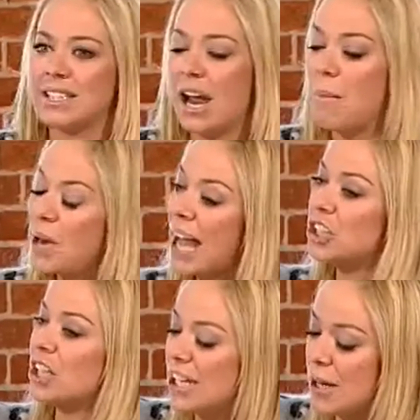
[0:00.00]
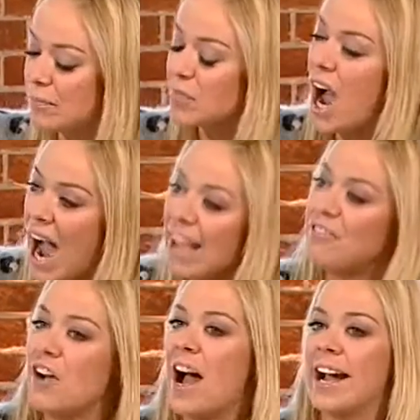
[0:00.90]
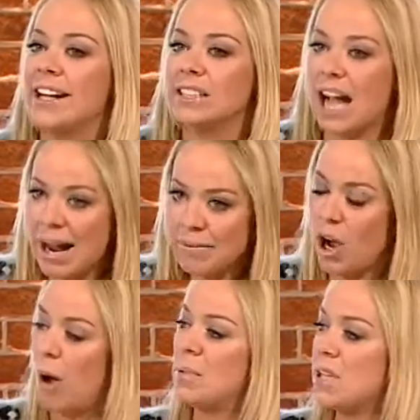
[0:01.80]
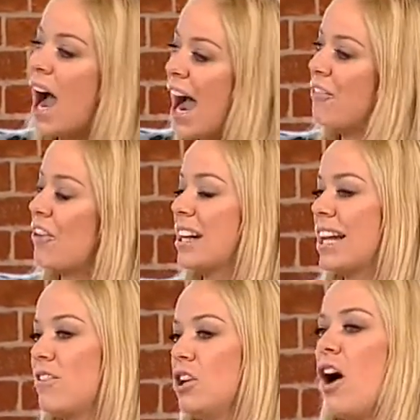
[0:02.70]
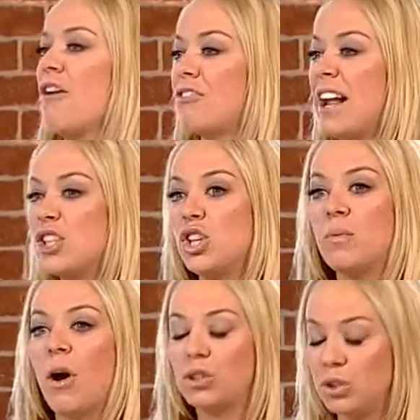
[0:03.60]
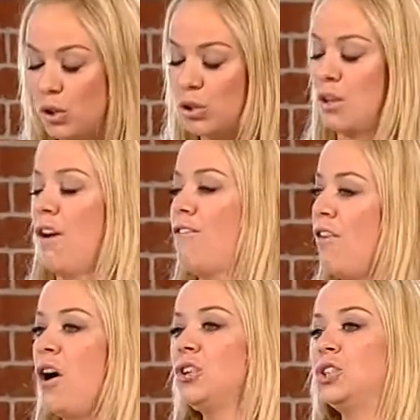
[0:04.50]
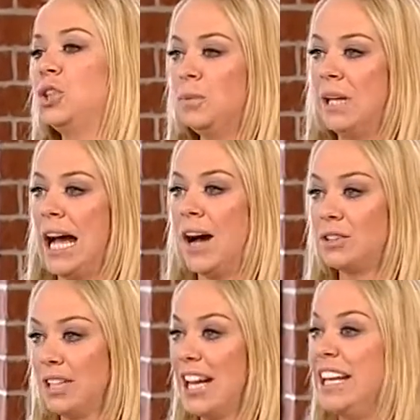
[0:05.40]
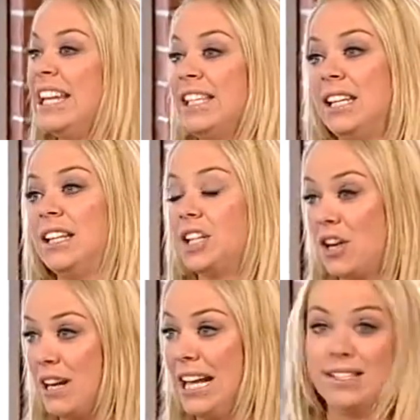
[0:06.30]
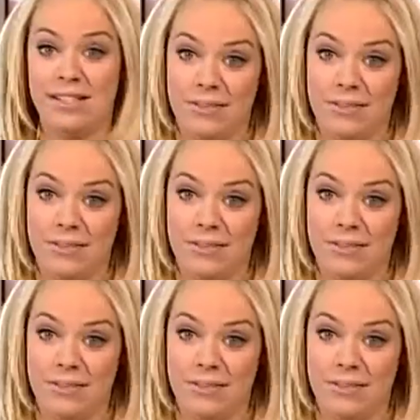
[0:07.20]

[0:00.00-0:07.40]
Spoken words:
scary. But actually, I'm the opposite. I find I have a lot of friends who are just far too loud. Lizzie, you know Liz.